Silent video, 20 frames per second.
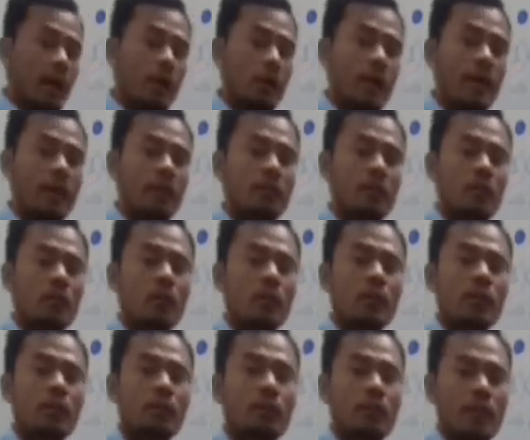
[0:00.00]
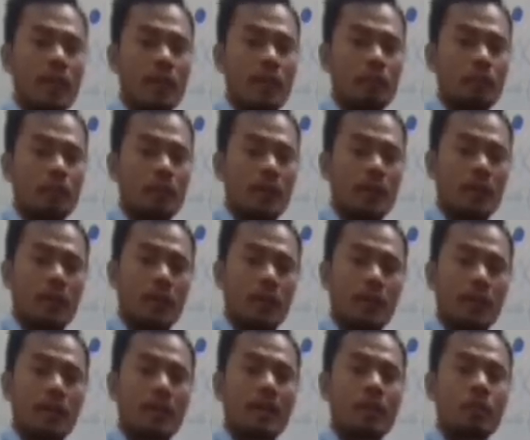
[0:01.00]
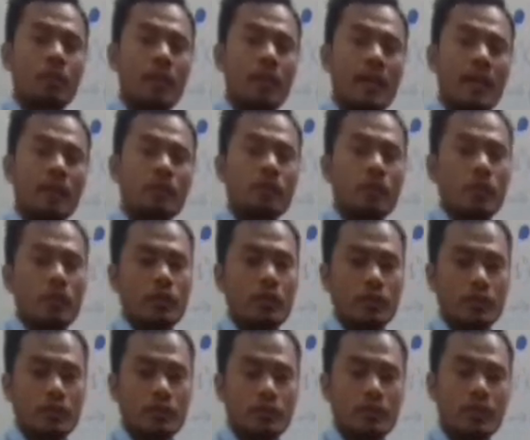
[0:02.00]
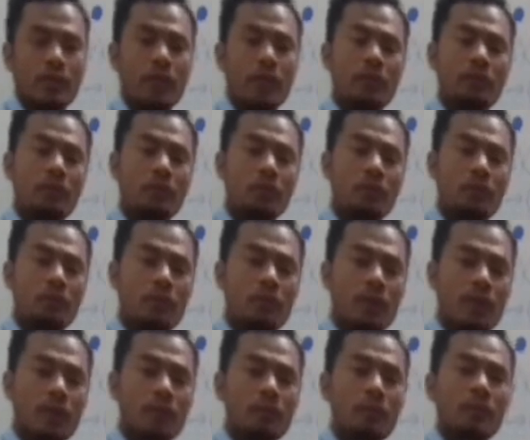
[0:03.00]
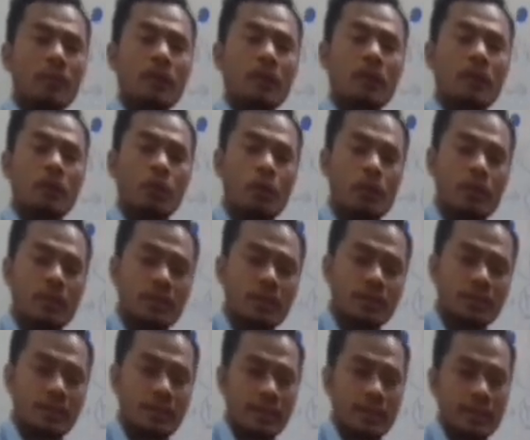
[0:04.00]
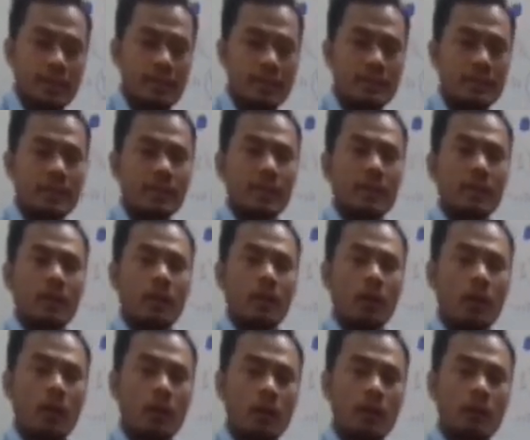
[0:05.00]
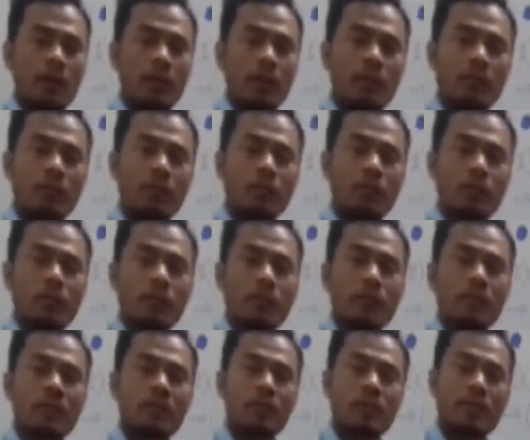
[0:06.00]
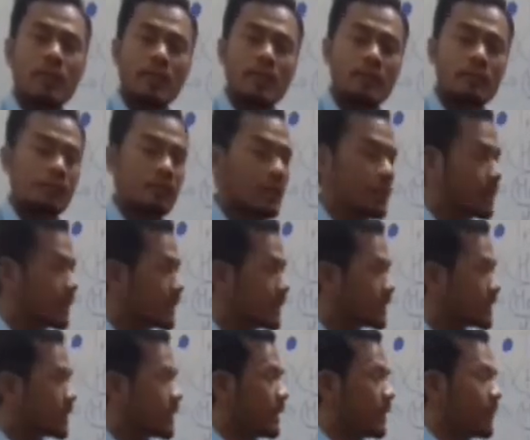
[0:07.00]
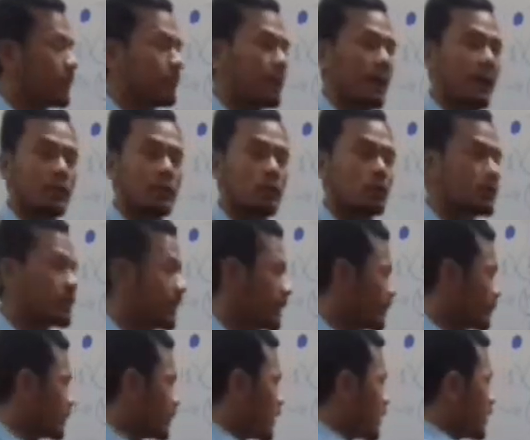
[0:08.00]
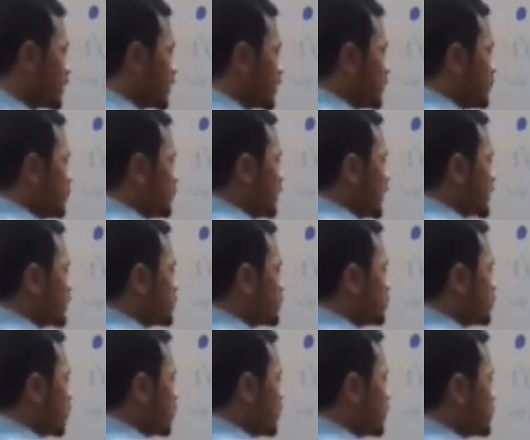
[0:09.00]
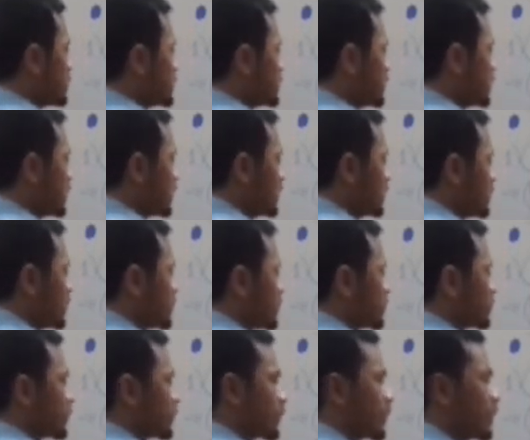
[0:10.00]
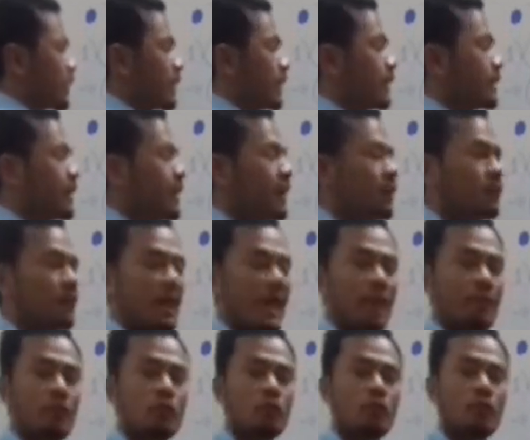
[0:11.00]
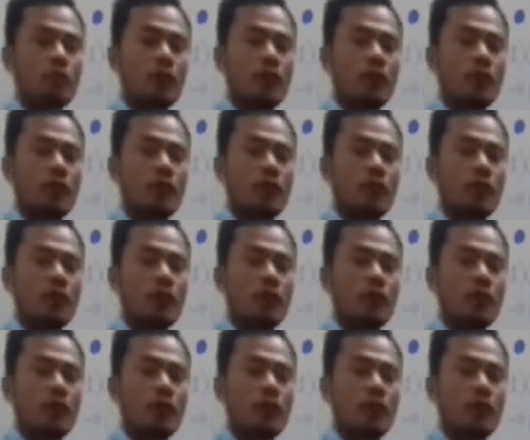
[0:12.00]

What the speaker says: whenever we frame WH questions, whenever we frame question sentence, or whenever we frame interrogative sentence by using WH words, then we have to